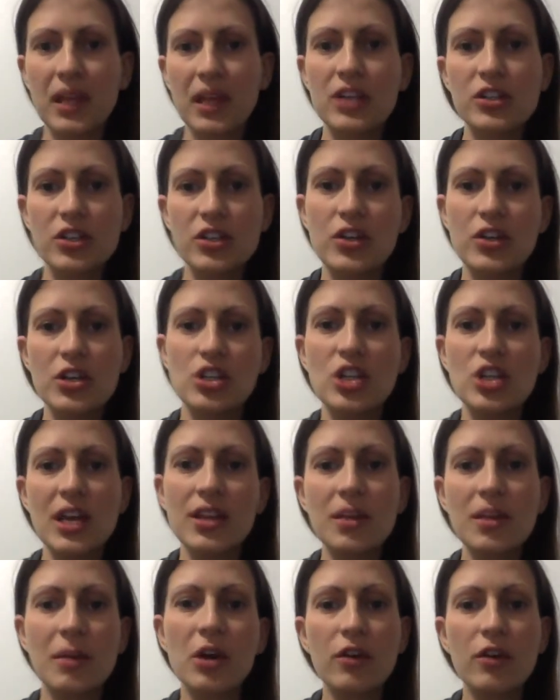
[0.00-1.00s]
So you shake the
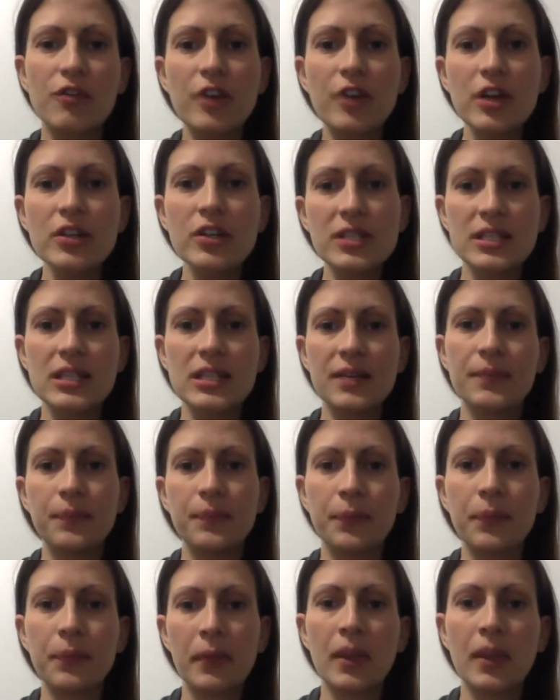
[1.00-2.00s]
bottle first,
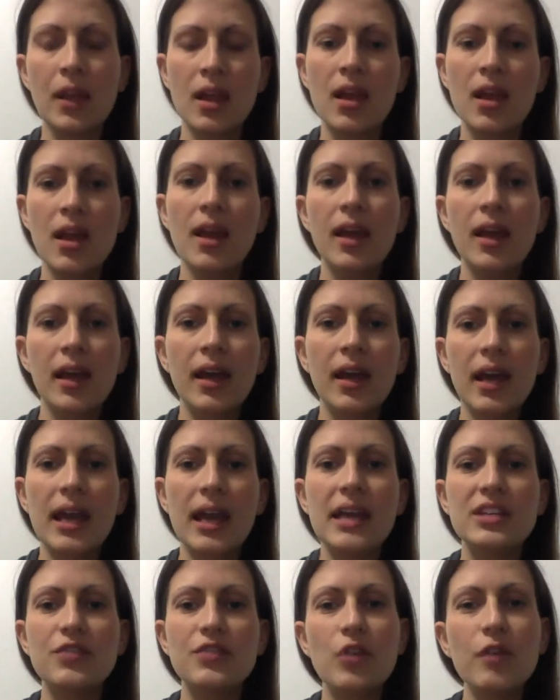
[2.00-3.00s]

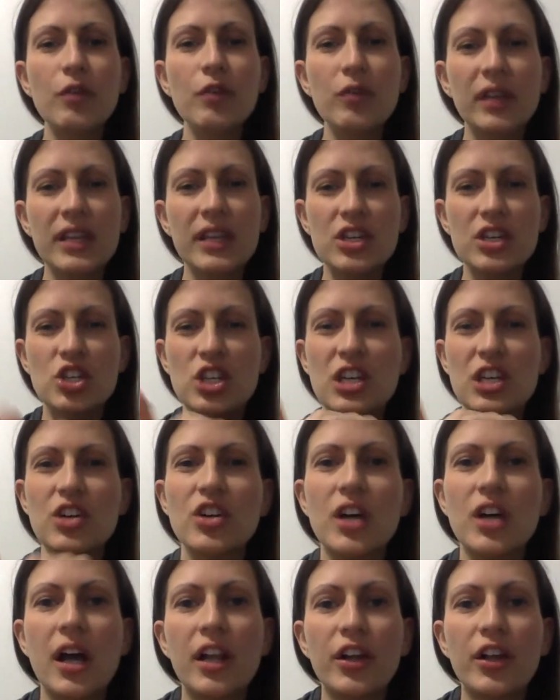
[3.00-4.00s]
and if you have a really sheer
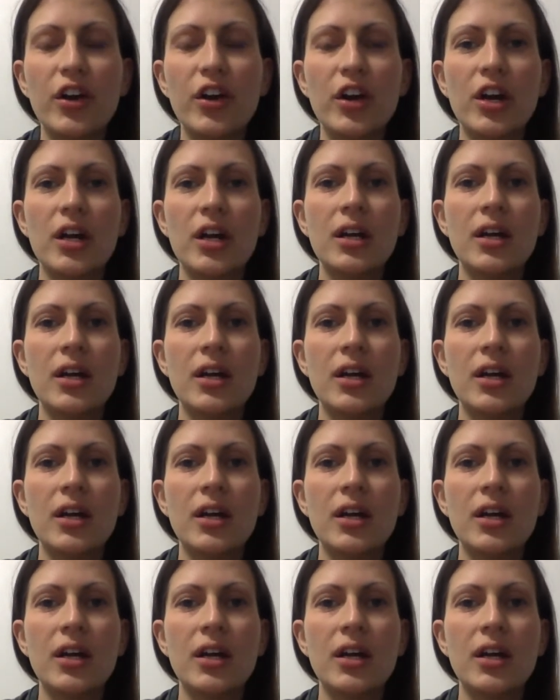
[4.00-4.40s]
color,